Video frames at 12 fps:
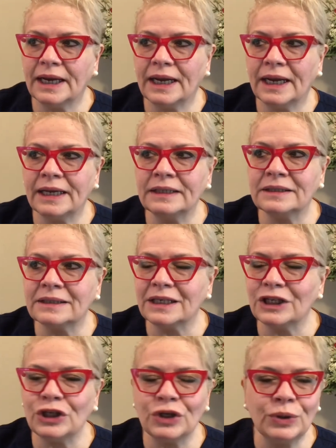it's,
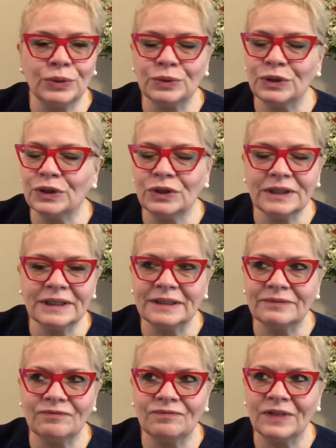you look at the
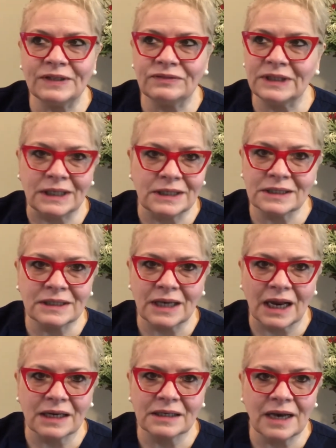50s
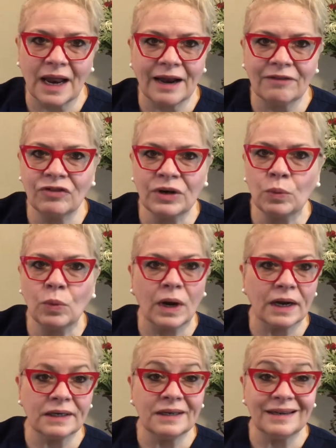and
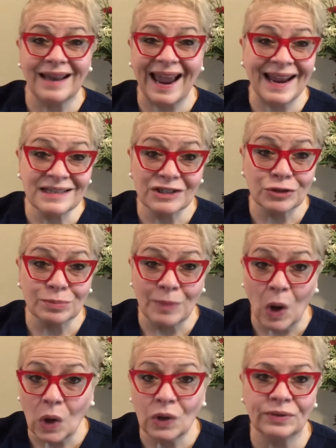everyone ate
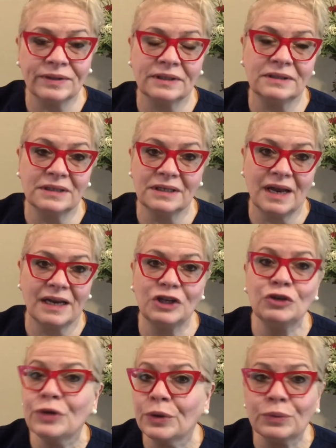smaller than today. You
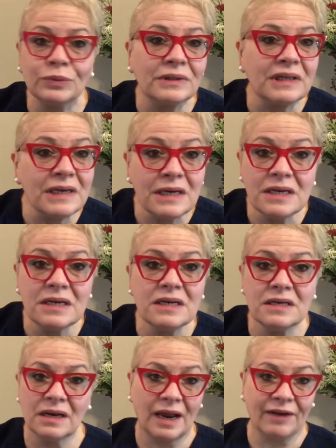don't
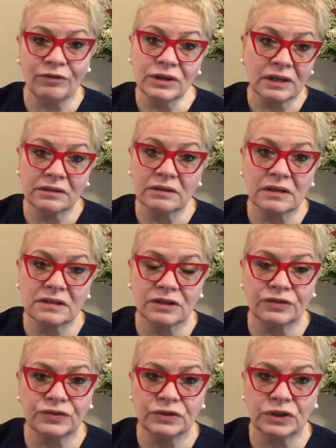need everything that they
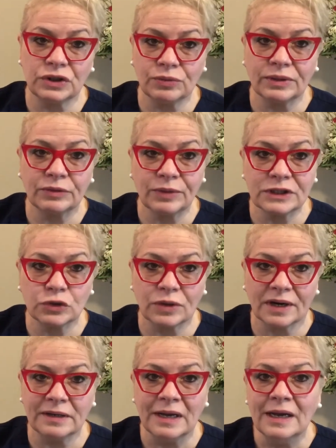serve to you in a
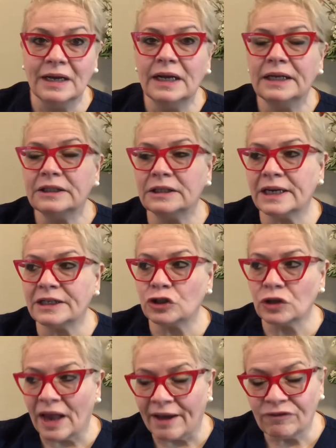restaurant. Today's
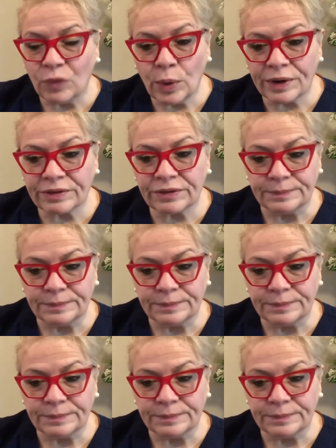July 4th,